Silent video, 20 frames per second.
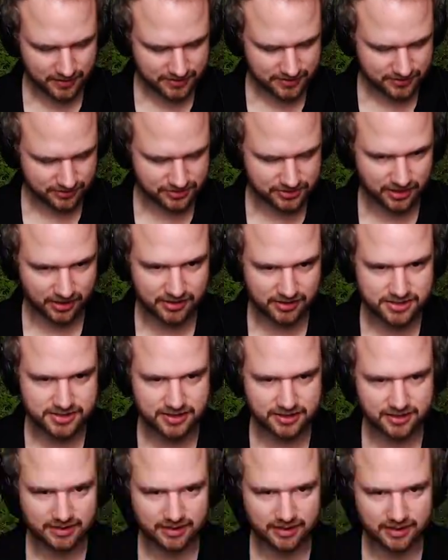So charge
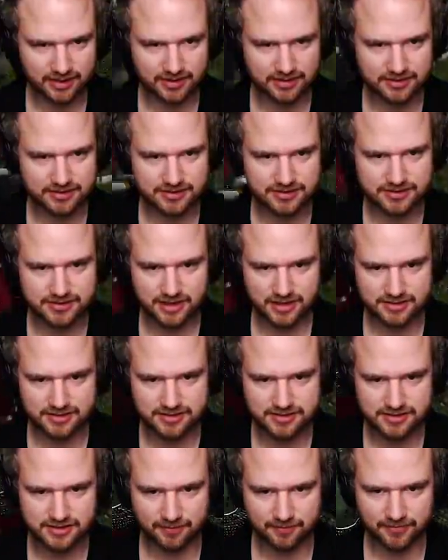in and
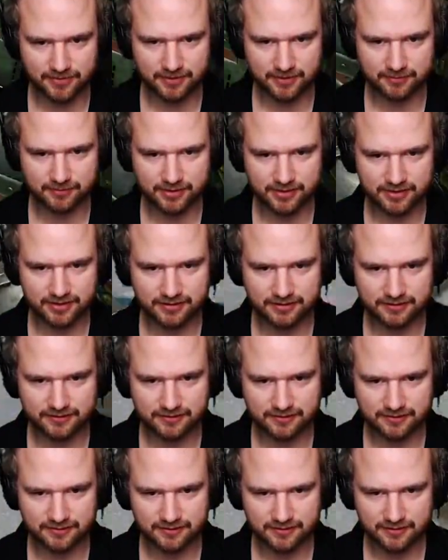stop them,
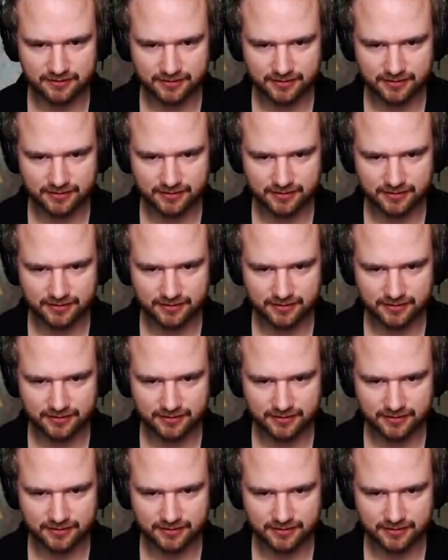please.